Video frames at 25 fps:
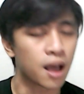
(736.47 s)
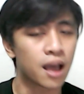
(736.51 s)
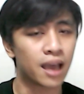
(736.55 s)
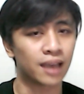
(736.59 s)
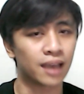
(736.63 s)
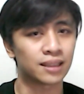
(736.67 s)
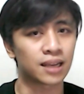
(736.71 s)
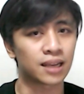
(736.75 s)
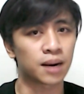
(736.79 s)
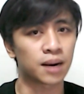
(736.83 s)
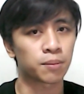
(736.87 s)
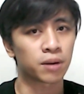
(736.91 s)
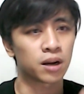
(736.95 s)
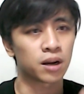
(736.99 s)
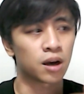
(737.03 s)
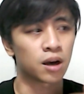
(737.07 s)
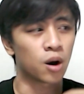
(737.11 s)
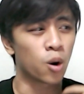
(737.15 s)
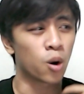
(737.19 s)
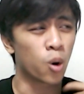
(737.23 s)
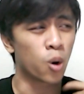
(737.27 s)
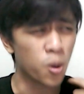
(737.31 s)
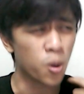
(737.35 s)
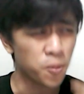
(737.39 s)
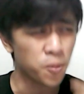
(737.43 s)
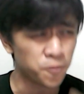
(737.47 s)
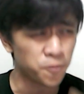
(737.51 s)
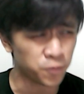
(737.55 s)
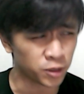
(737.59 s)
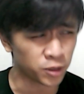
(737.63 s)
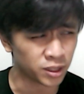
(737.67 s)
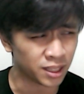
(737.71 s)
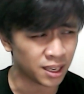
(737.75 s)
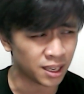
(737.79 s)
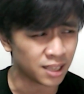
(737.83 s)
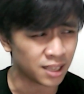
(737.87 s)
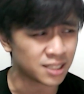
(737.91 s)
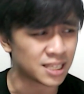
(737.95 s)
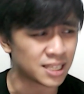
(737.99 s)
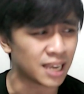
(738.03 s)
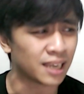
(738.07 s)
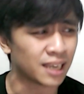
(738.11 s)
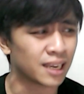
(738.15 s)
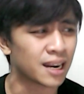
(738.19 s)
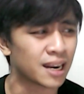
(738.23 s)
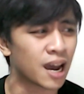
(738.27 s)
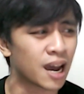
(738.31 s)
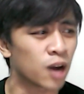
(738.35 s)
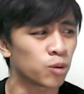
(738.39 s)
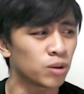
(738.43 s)
and then I'm gonna hopefully take
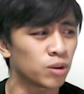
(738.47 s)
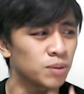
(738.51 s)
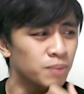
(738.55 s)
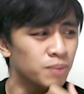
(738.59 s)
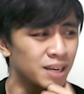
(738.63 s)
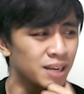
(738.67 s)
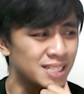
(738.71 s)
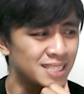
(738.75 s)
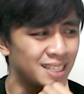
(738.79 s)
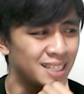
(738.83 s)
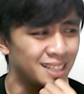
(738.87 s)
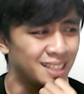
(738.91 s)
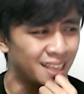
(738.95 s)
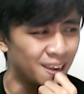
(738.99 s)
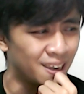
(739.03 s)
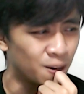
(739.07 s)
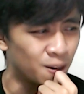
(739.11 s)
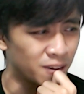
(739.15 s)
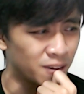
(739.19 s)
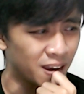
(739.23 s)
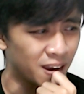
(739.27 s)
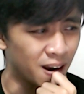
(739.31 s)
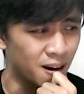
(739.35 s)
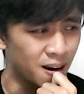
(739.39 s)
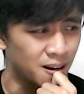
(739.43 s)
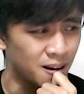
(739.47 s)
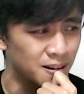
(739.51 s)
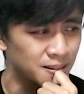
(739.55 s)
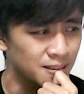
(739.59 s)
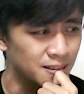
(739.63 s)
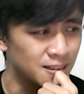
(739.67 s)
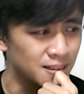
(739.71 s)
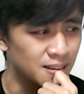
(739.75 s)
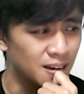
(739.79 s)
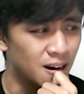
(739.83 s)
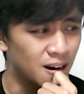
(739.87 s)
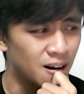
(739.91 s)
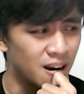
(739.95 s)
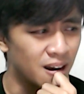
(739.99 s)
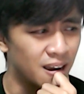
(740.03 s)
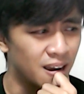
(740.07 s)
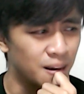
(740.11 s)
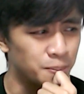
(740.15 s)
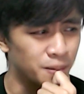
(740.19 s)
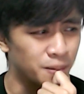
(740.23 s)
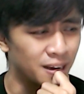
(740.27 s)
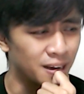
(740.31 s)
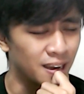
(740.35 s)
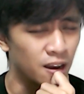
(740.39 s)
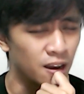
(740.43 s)
it out with my Leo here. Alright,
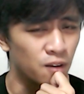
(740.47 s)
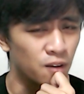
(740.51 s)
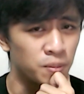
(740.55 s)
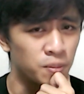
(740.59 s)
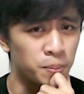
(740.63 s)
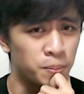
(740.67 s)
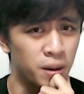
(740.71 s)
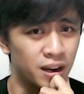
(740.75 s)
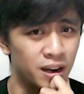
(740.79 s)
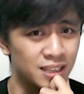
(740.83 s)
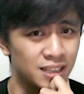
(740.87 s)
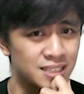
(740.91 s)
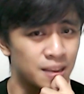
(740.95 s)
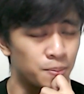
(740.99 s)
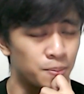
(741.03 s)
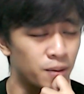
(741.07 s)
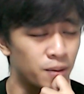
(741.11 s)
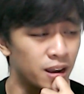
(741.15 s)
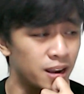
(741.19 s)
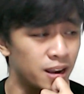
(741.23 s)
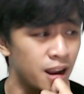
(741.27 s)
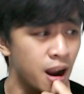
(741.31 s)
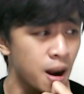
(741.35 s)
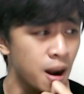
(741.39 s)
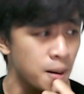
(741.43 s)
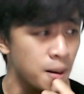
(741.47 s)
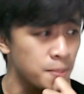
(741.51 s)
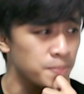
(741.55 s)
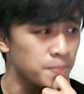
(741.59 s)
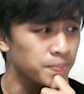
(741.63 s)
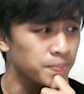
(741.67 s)
I'm gonna get off a body slam right here.